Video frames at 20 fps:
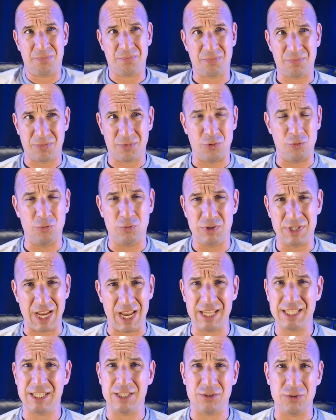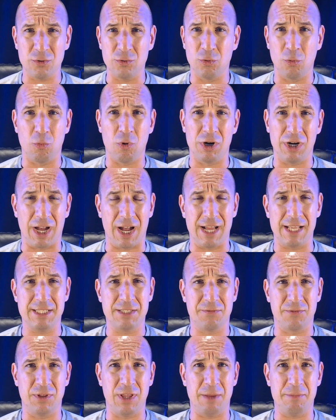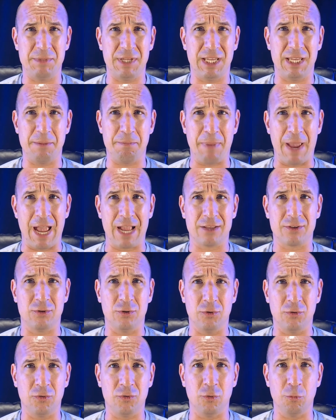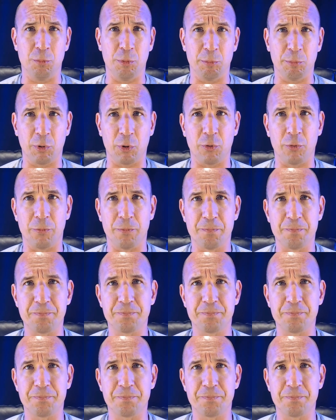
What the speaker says: do take the 2-1 odds for them to get back to the Super Bowl.